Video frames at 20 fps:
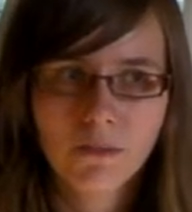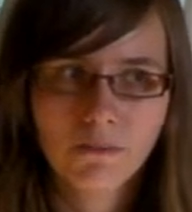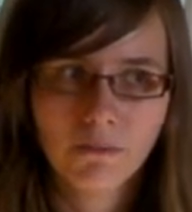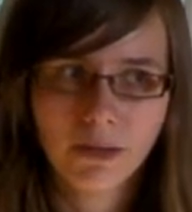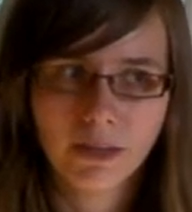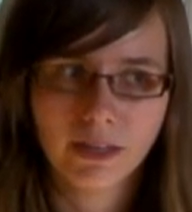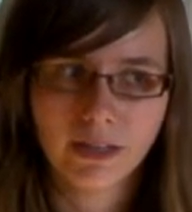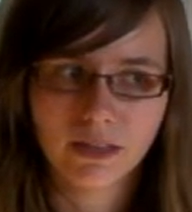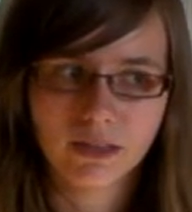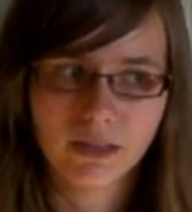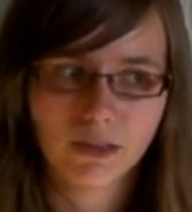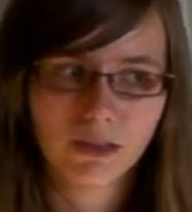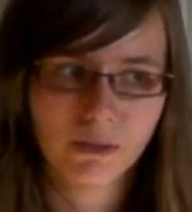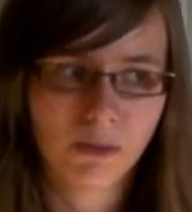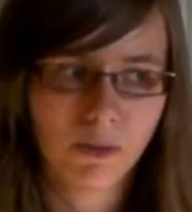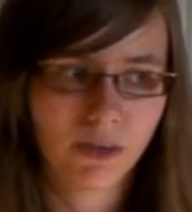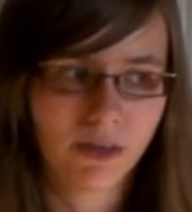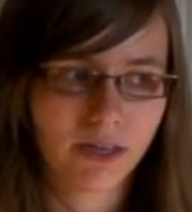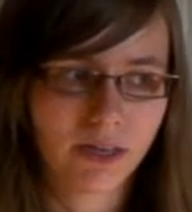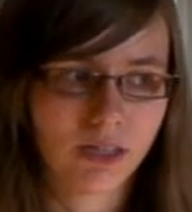But the
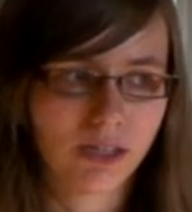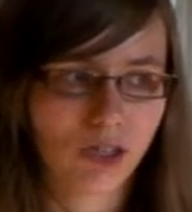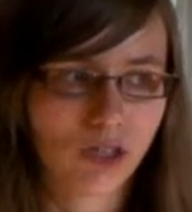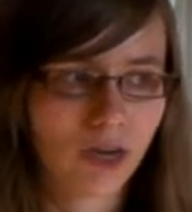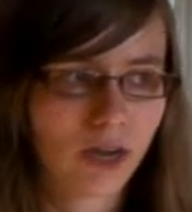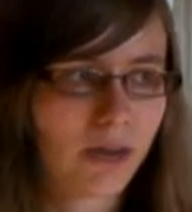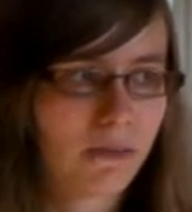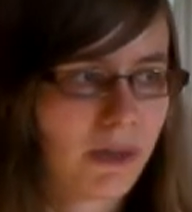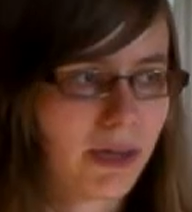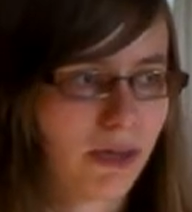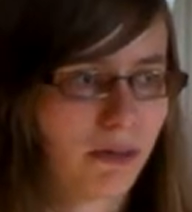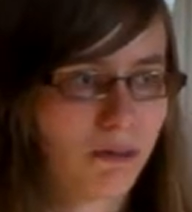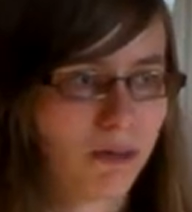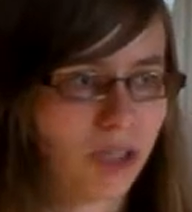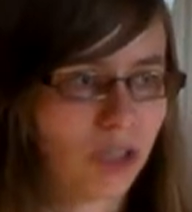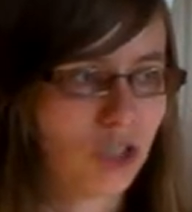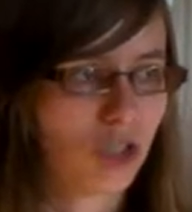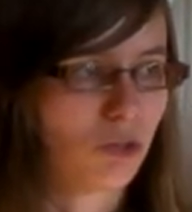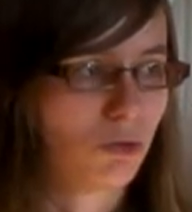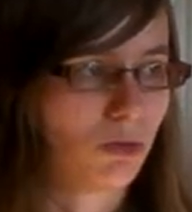point is, try and make it
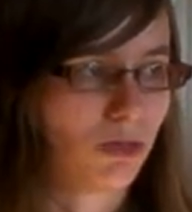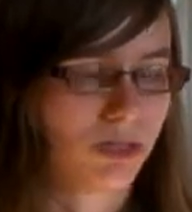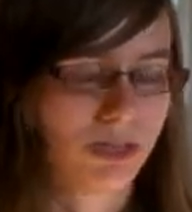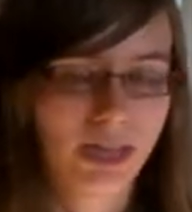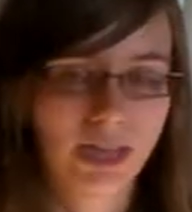really short.